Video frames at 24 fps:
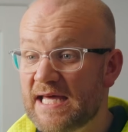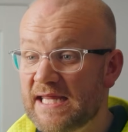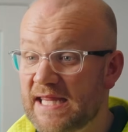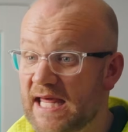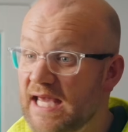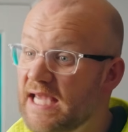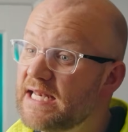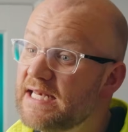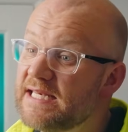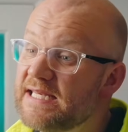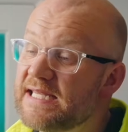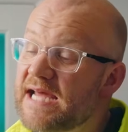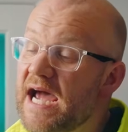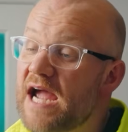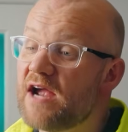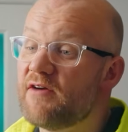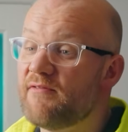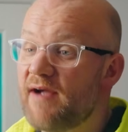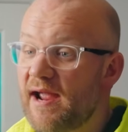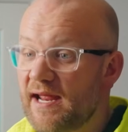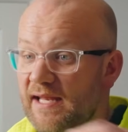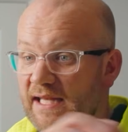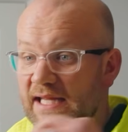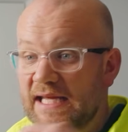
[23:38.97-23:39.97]
they can
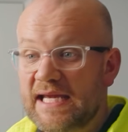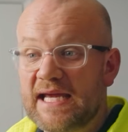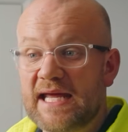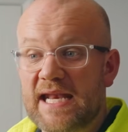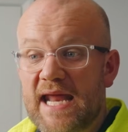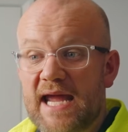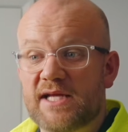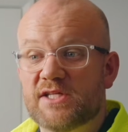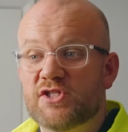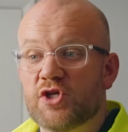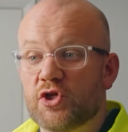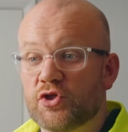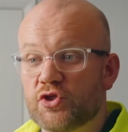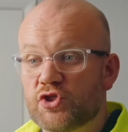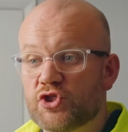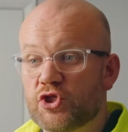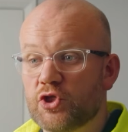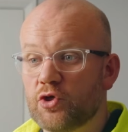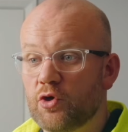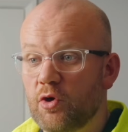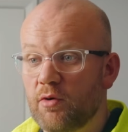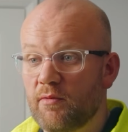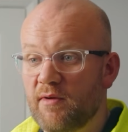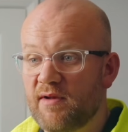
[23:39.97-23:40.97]
directly connect
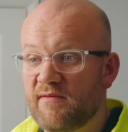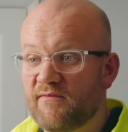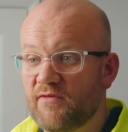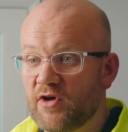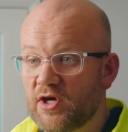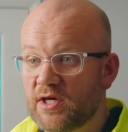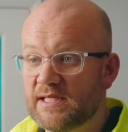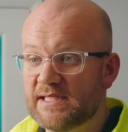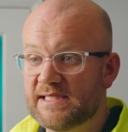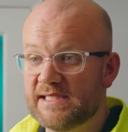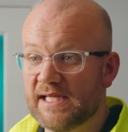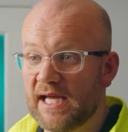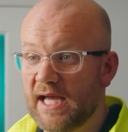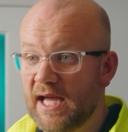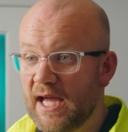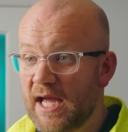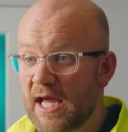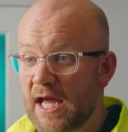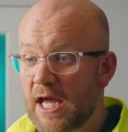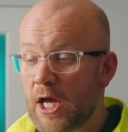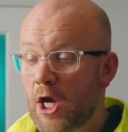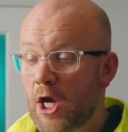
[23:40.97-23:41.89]
onto your inverter,